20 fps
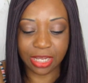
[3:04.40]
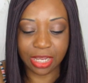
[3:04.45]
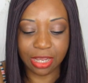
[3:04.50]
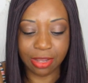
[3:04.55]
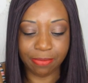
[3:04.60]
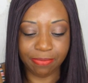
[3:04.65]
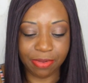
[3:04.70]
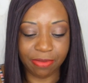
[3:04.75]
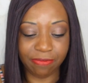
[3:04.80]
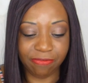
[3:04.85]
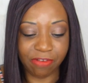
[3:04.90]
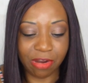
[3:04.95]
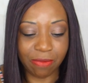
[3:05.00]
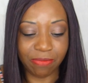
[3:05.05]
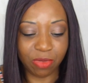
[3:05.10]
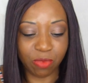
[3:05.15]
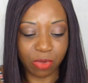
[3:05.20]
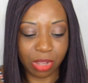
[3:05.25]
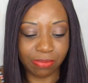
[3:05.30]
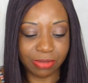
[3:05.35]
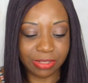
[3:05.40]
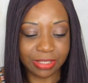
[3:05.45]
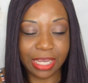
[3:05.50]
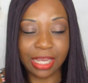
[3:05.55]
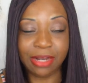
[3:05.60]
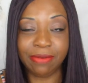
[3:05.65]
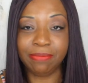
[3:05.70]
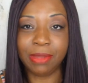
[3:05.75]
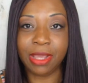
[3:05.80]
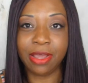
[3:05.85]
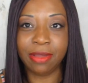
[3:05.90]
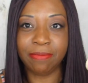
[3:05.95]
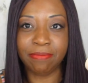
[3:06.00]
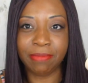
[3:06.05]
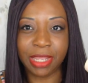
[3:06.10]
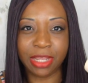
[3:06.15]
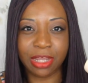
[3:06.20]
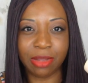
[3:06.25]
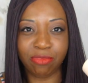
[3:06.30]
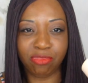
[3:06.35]
up from the website
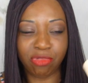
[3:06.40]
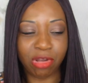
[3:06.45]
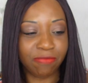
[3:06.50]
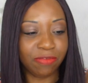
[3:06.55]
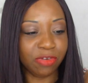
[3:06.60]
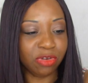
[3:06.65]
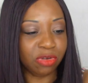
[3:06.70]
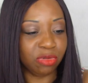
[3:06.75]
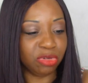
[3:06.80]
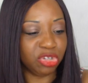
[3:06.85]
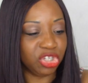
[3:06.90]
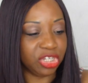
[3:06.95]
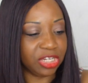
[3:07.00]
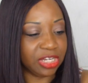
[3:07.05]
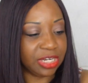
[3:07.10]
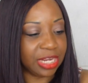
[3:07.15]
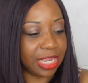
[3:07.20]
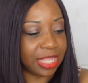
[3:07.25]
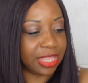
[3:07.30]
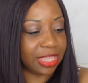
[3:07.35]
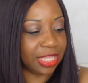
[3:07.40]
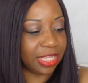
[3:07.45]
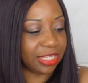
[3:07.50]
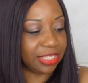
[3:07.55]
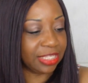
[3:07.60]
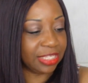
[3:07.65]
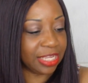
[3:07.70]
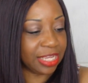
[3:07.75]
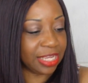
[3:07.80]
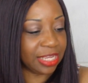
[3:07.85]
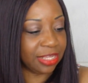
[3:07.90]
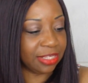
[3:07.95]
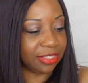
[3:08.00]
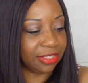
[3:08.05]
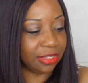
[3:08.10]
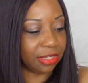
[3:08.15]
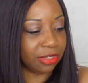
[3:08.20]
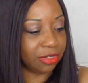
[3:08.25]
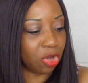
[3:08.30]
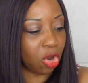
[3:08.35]
Makeup Revolution. This
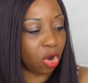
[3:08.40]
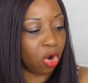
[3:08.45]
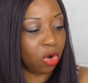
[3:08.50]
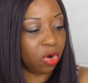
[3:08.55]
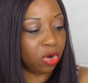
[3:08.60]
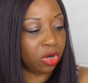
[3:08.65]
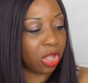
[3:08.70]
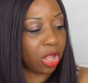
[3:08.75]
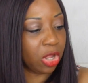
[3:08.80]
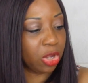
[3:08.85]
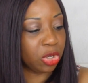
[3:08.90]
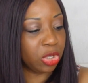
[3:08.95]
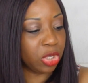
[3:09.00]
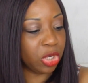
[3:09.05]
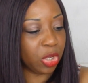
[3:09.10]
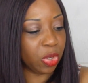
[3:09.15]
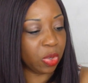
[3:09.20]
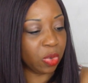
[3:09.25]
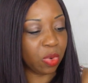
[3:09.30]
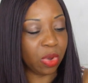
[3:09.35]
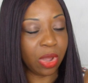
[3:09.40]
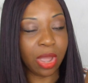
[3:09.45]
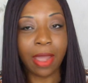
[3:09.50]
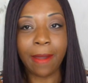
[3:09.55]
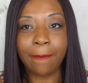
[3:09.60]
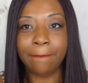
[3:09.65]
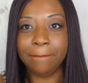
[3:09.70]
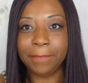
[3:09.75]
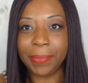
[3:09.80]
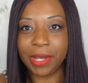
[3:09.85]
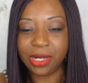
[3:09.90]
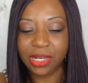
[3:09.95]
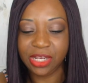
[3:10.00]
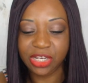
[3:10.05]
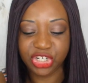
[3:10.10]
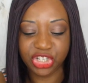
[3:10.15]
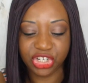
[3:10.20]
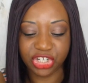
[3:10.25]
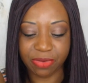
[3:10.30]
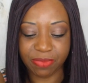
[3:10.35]
is an all glow body
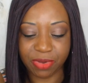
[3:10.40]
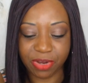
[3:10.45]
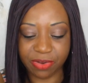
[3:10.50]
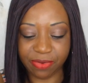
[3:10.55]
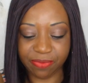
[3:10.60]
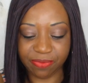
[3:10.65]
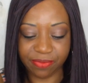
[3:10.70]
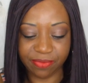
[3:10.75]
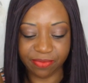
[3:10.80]
shimmer.